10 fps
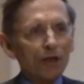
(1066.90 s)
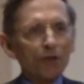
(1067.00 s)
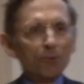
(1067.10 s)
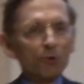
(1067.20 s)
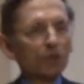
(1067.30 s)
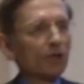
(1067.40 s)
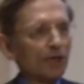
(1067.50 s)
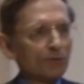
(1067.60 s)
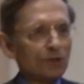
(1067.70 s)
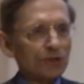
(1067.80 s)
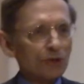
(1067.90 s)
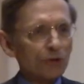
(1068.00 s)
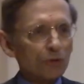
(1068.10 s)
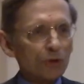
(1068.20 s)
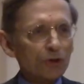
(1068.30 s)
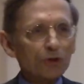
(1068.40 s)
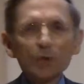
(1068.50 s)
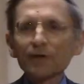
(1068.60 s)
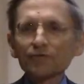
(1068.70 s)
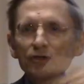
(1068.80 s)
the ball comes to you. You
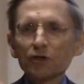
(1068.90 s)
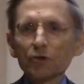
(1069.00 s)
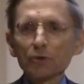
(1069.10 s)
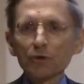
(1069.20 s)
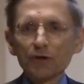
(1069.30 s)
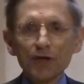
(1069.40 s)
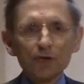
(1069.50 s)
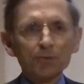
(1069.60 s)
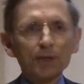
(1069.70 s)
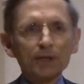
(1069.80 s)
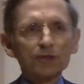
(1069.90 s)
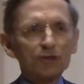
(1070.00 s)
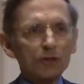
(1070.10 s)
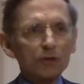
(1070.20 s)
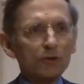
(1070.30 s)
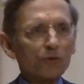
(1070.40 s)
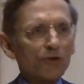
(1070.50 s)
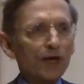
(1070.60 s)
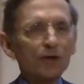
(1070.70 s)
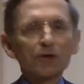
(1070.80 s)
have to know where all the other players are, who
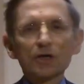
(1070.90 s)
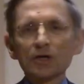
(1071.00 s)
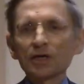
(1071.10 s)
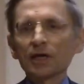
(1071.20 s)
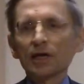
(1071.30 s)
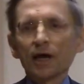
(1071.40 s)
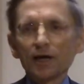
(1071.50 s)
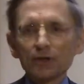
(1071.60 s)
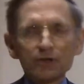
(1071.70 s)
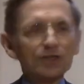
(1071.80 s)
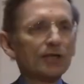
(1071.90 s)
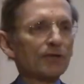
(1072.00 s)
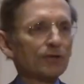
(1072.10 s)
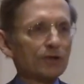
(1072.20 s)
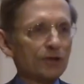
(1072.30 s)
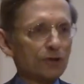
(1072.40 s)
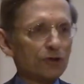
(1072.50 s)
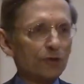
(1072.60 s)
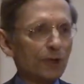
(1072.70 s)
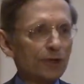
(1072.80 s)
they are, understand the
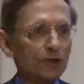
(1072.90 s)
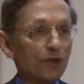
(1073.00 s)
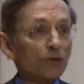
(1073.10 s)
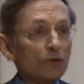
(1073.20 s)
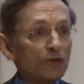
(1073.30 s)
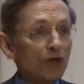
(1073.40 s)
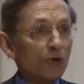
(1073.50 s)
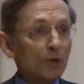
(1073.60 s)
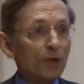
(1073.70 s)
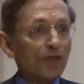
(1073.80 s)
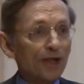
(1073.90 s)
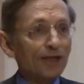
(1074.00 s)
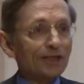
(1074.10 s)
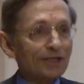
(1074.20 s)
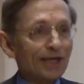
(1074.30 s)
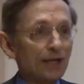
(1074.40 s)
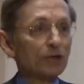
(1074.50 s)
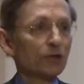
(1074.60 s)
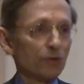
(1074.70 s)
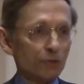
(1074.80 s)
situation. There's no one there to tell
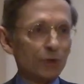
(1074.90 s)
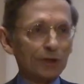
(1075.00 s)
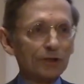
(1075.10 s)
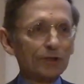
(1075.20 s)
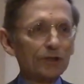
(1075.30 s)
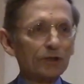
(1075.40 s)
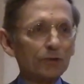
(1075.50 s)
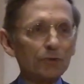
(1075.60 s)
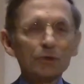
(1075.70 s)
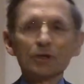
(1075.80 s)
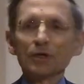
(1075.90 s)
you what to do.